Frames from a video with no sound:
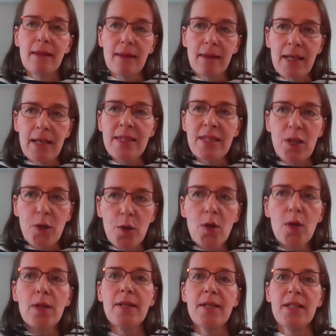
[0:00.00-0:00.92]
thus the
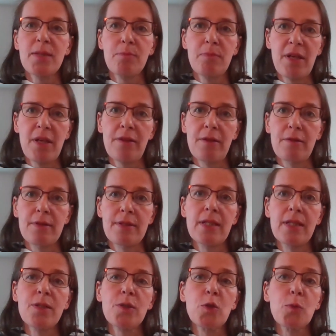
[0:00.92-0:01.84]
earliest
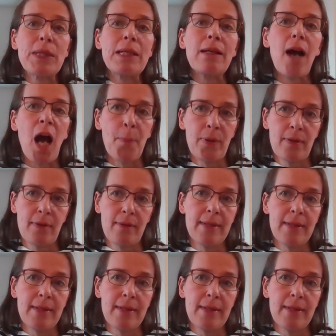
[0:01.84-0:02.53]
methods to pick up